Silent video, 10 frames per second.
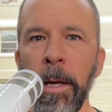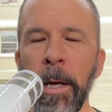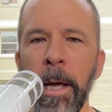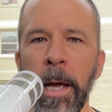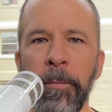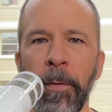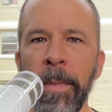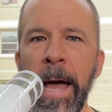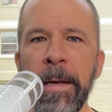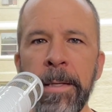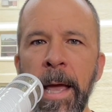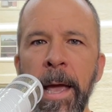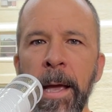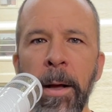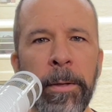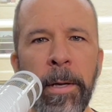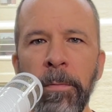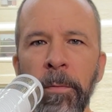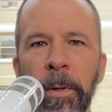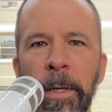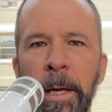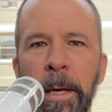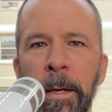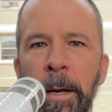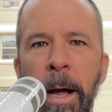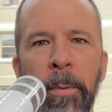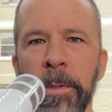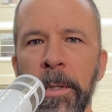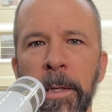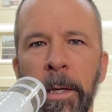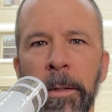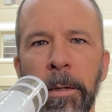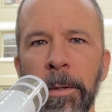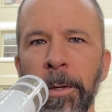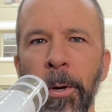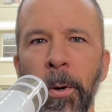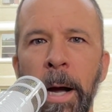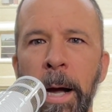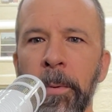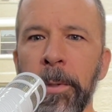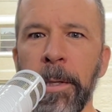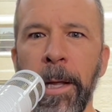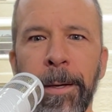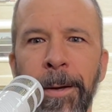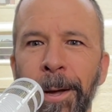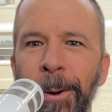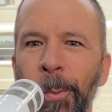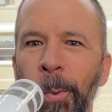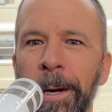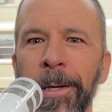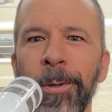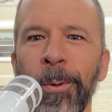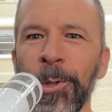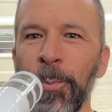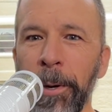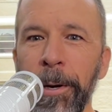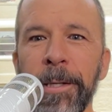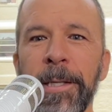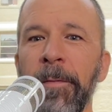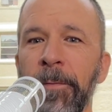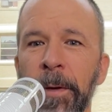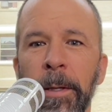And from that day, I'll never forget it. I was addicted. I was like wanting to experience that feeling